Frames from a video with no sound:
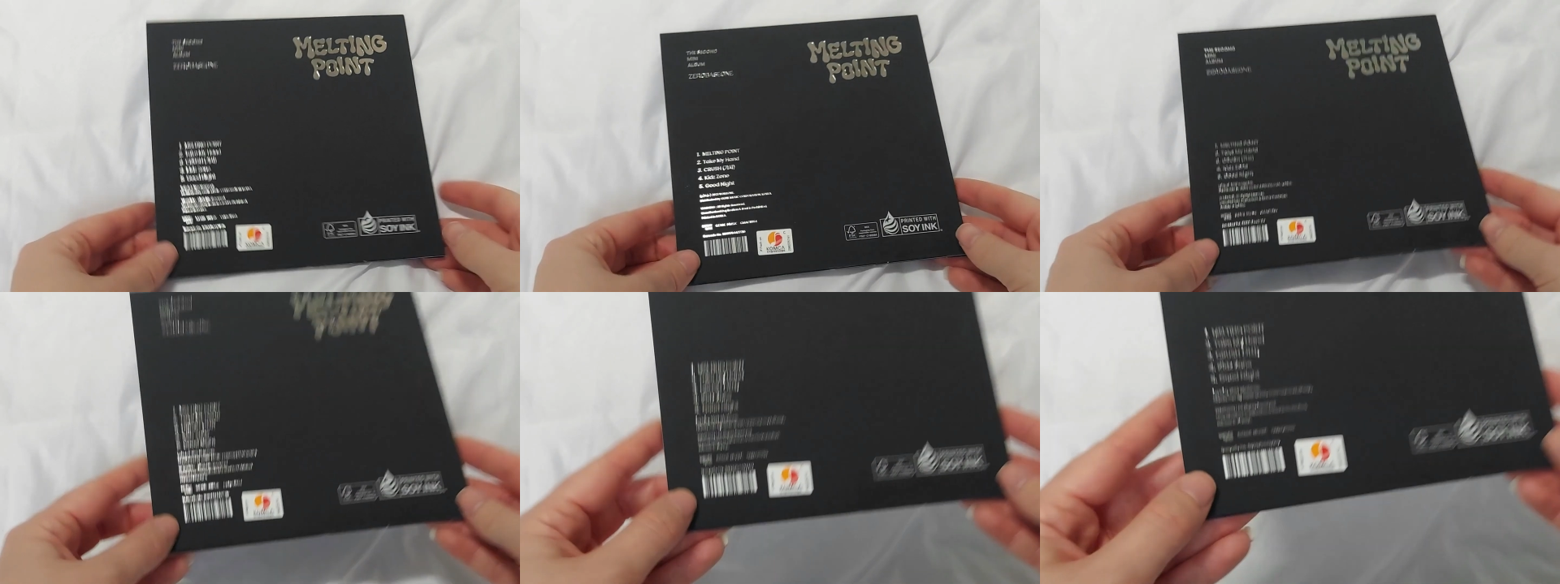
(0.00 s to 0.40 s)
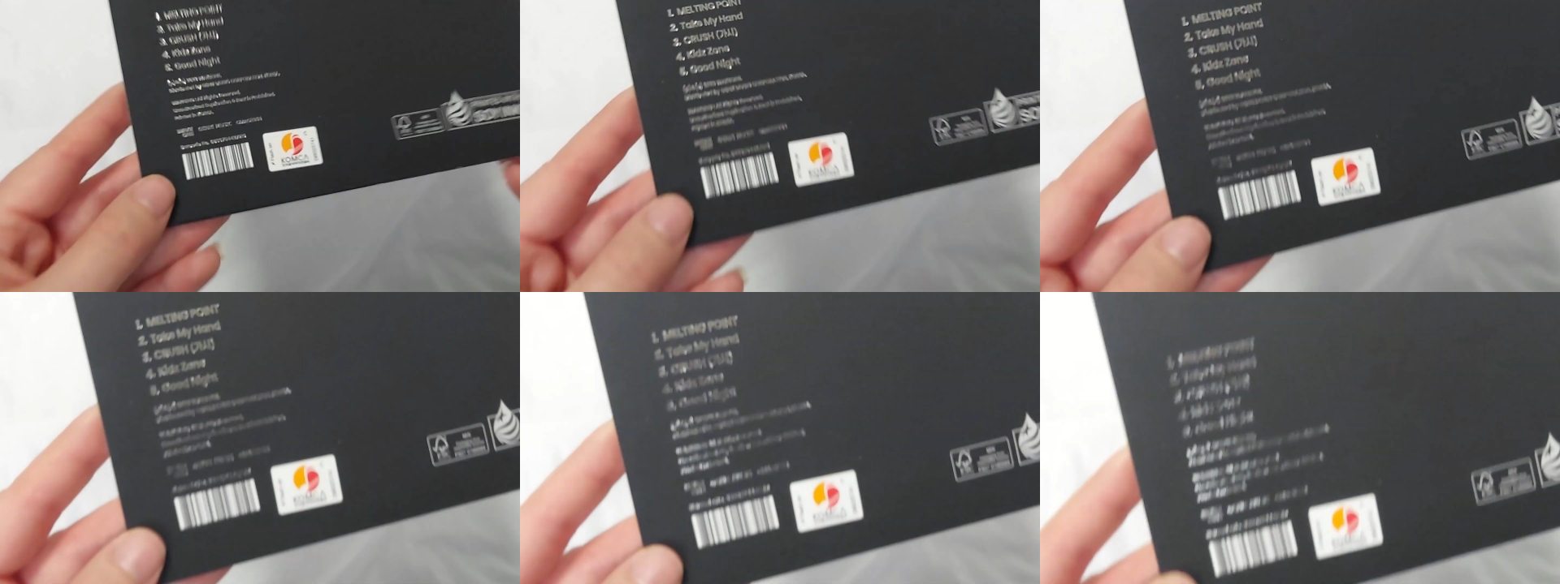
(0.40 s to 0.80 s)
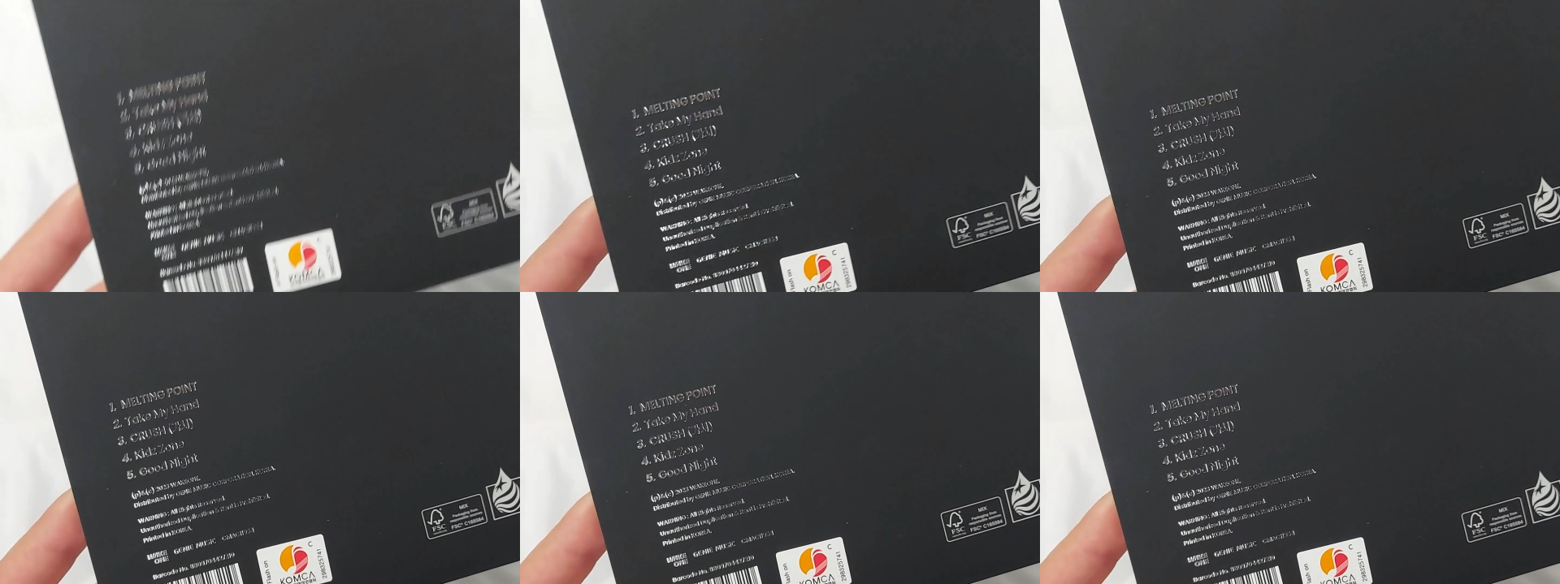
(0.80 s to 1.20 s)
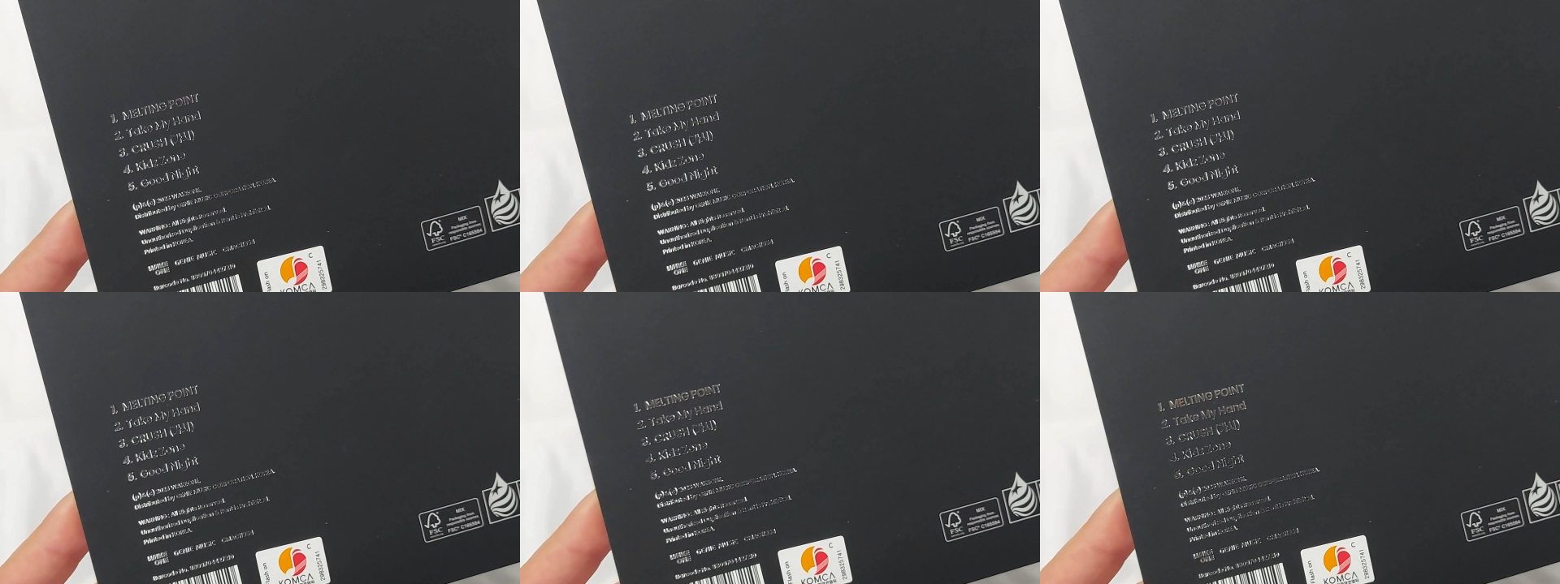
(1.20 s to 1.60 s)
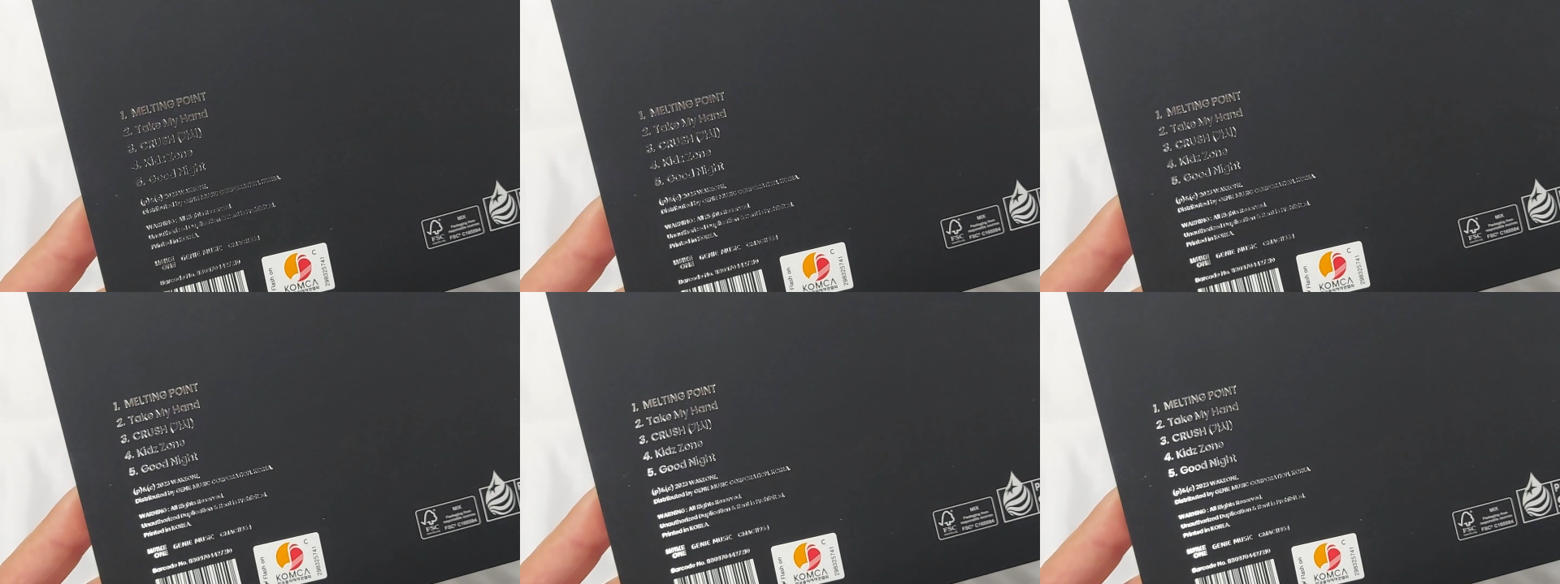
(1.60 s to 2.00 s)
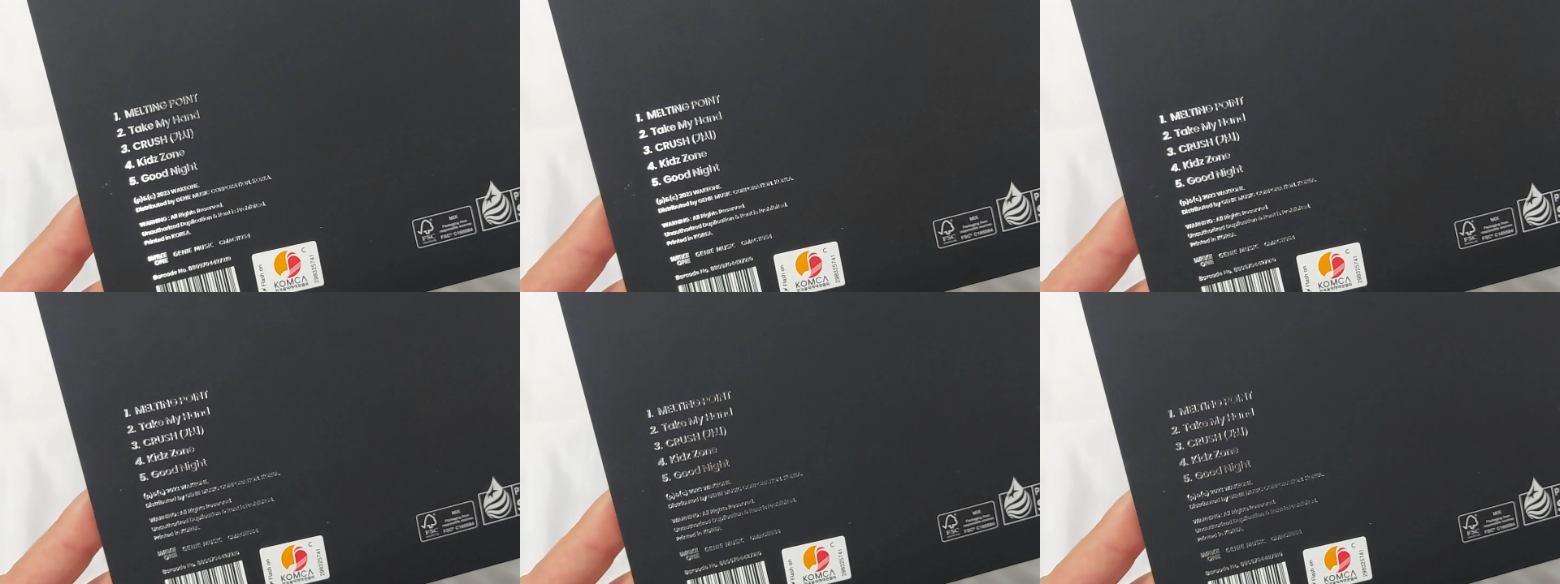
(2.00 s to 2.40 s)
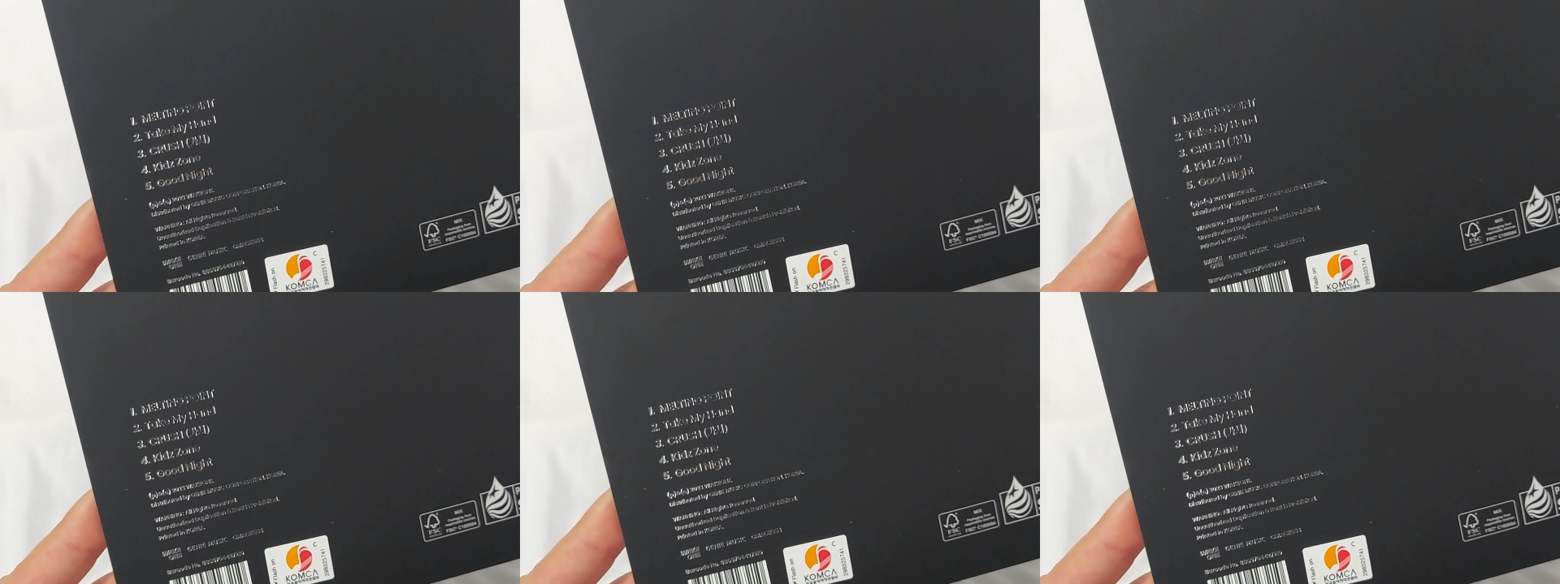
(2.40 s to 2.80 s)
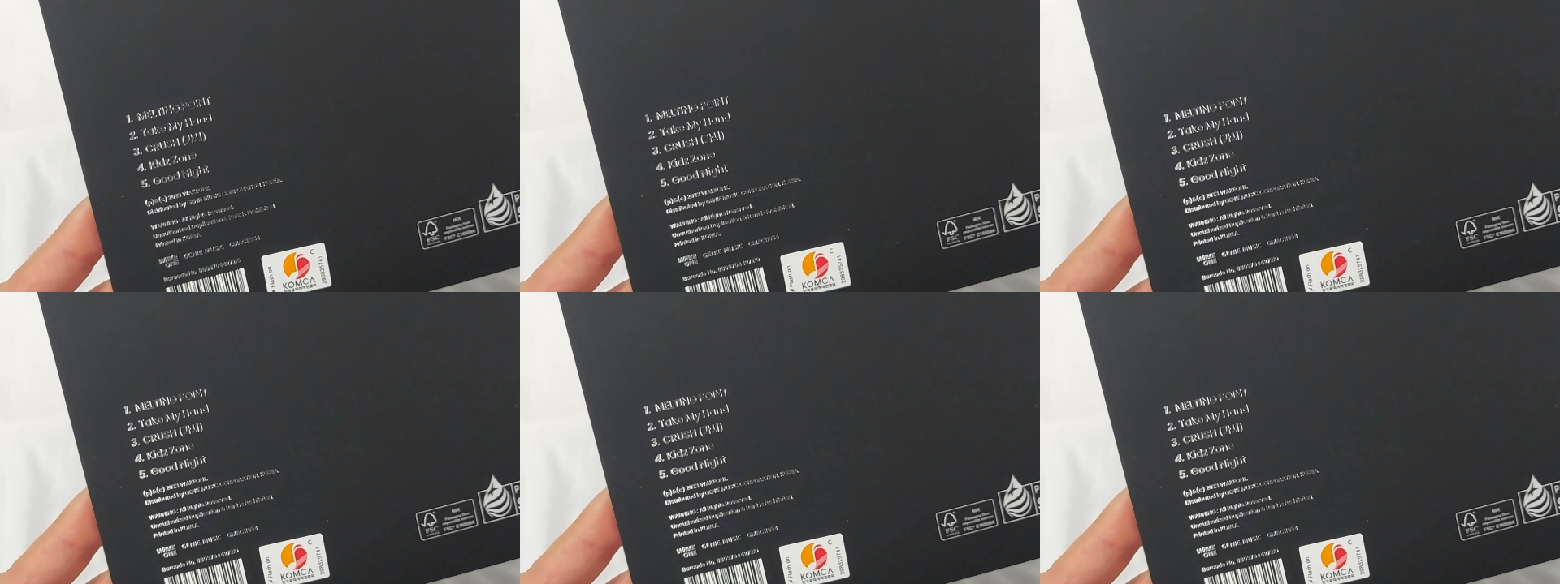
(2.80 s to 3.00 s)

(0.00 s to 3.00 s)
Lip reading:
(no speaker visible)